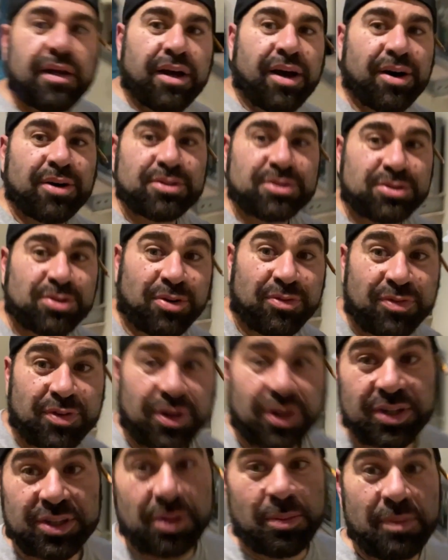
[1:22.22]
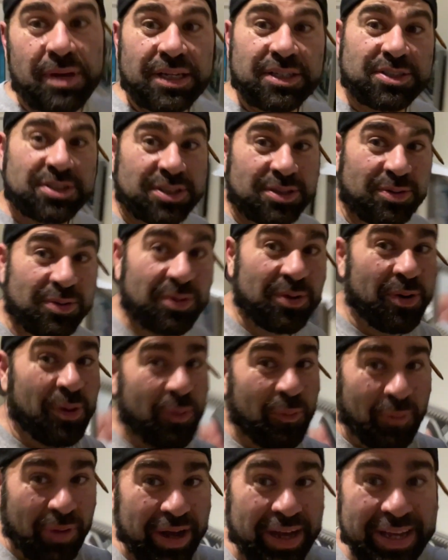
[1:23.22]
Oh, so I forgot to mention
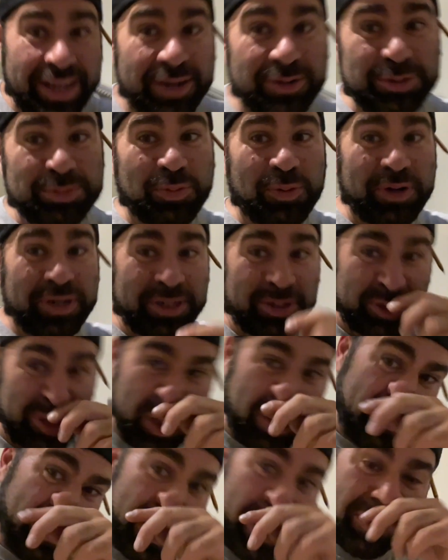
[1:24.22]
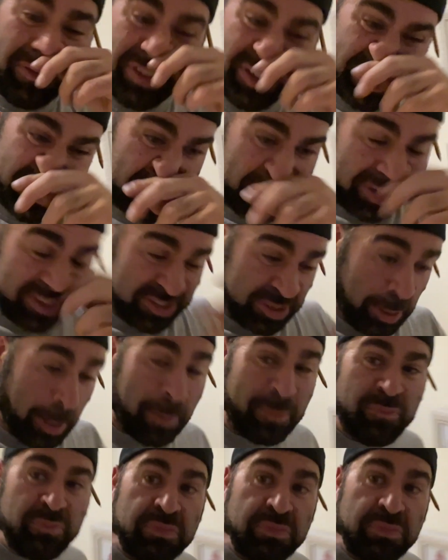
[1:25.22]
why I was pointing out that battery charger.